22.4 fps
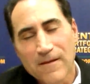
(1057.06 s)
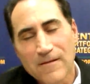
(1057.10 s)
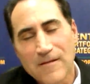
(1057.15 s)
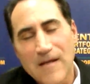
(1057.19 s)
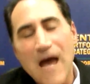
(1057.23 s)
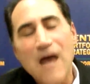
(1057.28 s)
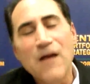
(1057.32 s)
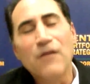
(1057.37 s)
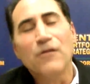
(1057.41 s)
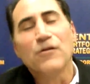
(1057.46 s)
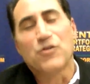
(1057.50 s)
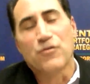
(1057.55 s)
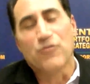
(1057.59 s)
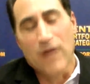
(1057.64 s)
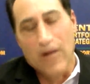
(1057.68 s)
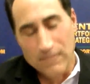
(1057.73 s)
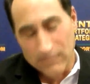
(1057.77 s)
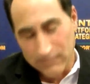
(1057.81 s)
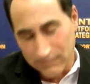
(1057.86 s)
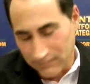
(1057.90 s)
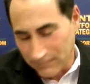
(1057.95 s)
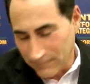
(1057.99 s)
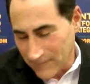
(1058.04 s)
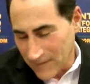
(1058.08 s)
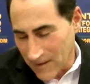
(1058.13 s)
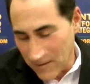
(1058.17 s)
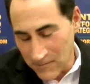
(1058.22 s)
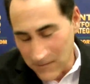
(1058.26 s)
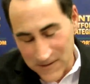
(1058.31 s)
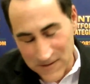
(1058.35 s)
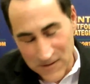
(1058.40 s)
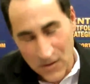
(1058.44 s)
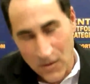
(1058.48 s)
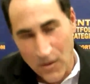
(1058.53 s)
Donald Trump
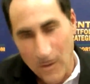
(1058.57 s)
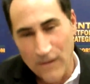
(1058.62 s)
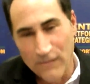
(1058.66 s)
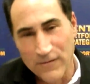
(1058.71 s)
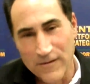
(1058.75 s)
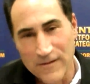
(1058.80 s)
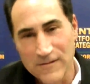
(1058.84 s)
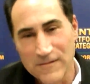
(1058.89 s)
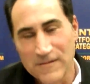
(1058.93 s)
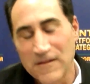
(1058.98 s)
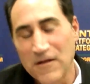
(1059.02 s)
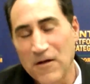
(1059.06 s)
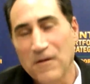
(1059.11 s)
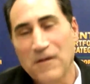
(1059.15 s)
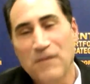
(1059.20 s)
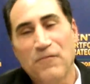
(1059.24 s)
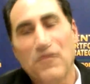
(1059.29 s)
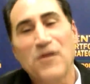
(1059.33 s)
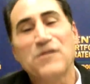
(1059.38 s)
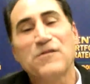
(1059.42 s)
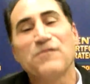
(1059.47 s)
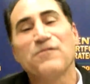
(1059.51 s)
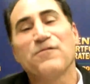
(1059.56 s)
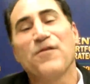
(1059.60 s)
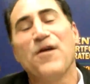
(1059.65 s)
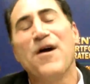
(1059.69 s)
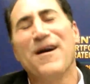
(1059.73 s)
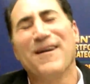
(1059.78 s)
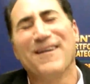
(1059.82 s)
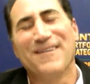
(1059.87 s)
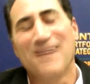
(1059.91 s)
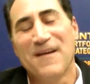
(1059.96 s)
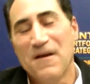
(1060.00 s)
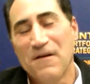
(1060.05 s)
comes into office. He first
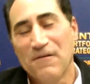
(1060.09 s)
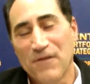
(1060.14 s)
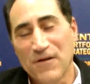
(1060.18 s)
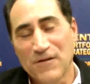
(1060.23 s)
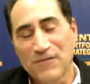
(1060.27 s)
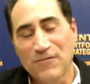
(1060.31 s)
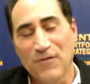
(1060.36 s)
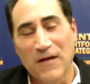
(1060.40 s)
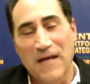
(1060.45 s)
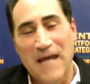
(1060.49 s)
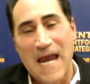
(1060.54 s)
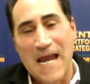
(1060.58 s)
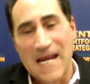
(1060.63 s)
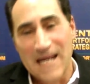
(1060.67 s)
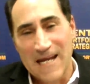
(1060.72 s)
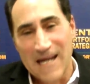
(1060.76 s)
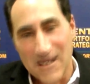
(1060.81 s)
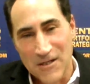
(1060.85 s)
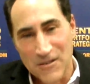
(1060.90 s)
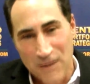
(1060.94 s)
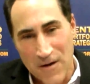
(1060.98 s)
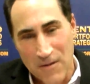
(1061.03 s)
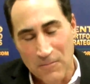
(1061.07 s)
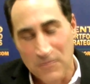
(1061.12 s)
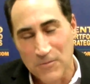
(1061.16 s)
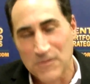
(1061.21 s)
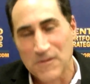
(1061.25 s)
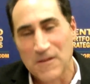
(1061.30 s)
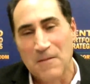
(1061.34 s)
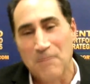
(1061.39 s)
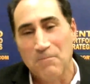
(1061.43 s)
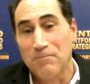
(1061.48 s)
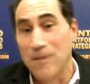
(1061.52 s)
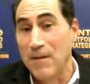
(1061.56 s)
of all, candidate Trump was
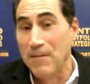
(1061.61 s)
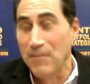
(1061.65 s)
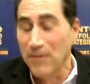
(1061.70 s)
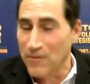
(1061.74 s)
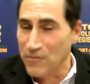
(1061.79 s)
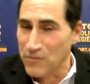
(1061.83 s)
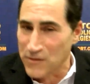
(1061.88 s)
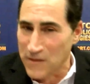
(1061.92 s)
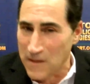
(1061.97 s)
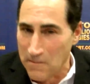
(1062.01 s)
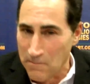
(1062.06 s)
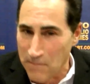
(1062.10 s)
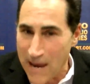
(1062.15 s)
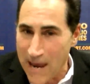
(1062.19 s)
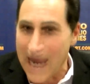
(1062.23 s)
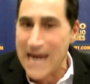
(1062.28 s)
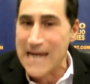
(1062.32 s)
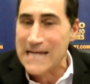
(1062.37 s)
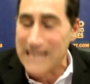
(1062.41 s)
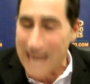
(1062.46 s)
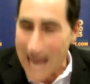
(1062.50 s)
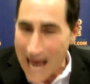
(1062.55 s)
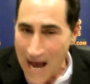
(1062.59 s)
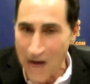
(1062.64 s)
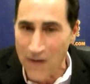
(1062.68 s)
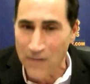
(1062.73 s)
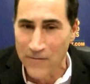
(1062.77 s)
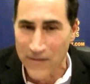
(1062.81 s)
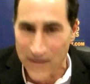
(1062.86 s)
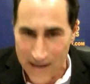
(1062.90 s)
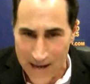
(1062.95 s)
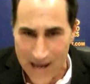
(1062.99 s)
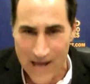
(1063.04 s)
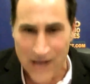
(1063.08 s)
going to pay
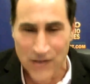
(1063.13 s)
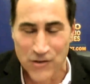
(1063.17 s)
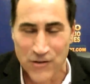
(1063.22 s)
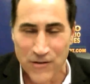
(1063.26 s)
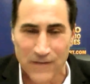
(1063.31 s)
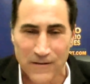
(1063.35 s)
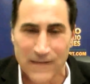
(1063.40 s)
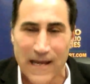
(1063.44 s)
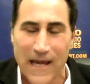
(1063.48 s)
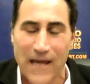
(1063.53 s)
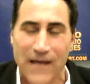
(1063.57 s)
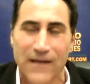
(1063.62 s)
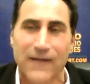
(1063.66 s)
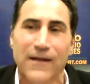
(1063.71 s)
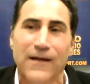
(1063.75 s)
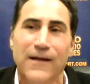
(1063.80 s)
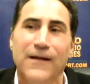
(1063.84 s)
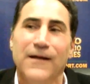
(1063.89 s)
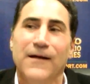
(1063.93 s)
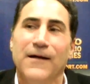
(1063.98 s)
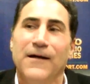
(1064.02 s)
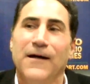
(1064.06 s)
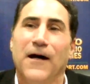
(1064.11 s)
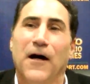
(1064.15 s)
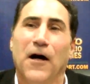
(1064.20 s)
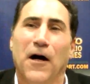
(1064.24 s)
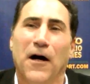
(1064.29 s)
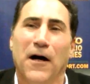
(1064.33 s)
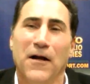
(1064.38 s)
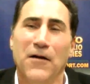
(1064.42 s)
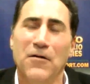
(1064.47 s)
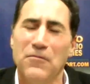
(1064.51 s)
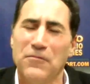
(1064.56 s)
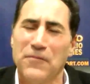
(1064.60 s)
down the national debt.
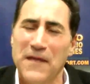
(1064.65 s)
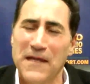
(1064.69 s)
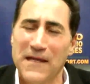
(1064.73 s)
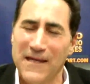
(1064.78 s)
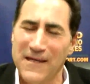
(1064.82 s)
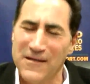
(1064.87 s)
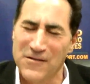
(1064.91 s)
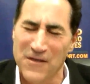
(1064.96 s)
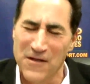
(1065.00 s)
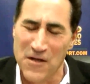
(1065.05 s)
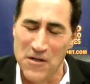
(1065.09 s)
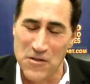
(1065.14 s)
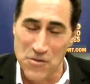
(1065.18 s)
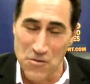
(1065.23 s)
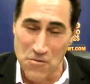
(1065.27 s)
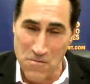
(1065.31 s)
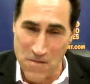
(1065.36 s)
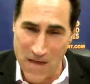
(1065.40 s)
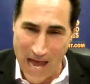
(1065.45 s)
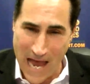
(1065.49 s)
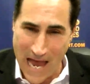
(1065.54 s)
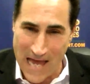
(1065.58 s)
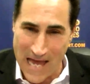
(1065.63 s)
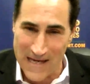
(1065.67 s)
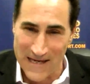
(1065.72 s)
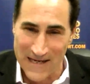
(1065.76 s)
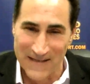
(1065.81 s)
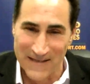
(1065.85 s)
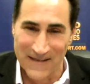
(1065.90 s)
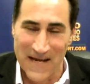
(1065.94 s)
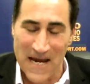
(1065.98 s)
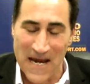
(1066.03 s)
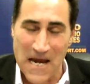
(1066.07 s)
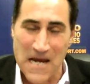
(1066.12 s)
I don't think he's going to do that
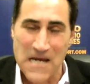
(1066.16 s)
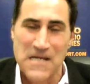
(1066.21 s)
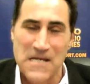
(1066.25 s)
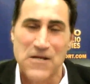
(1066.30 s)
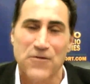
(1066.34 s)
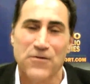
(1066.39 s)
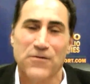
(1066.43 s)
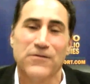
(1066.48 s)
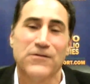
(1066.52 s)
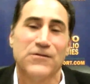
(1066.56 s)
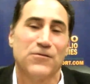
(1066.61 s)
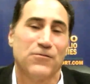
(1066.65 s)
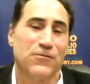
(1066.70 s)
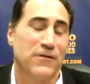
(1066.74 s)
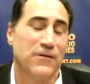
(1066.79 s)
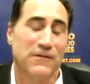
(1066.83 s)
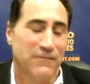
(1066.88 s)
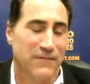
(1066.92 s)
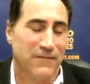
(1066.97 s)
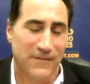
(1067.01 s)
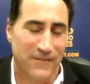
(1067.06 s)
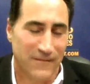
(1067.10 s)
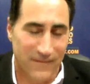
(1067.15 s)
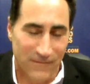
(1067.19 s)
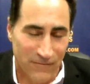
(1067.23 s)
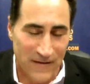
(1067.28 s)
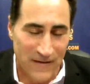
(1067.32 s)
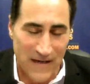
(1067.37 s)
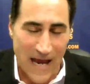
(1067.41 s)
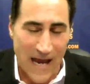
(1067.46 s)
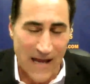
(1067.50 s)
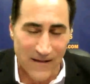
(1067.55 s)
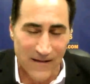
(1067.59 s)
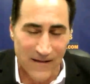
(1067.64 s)
in 8 years, or even if he
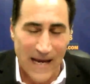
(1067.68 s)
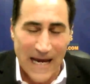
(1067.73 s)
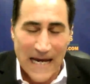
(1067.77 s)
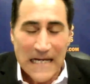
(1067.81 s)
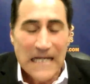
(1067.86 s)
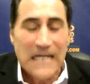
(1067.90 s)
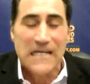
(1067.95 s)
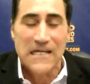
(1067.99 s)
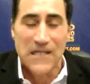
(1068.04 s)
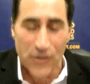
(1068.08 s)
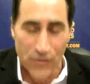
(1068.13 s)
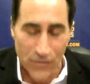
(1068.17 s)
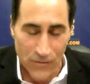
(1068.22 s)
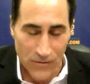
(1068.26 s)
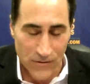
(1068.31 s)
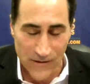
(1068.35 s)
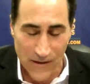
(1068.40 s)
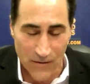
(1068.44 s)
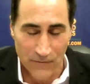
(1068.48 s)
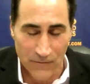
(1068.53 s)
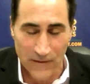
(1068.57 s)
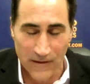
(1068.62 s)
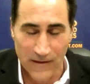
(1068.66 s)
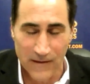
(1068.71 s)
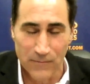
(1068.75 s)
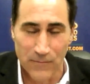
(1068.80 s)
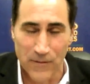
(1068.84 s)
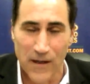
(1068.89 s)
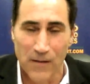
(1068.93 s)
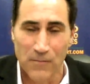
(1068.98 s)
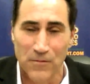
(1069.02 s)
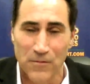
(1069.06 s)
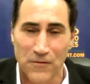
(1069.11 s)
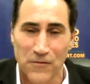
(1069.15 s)
had 80 years, I don't think
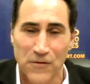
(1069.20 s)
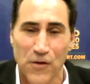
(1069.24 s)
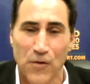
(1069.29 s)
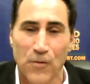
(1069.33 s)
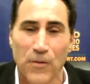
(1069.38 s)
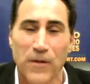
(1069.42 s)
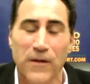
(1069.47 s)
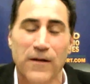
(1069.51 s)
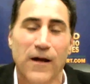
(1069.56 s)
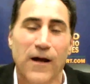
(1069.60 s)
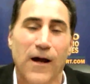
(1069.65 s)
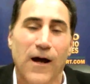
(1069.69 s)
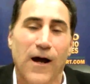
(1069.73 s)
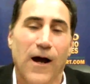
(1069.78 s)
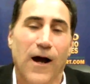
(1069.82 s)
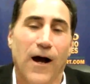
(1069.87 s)
he'd be able to do it.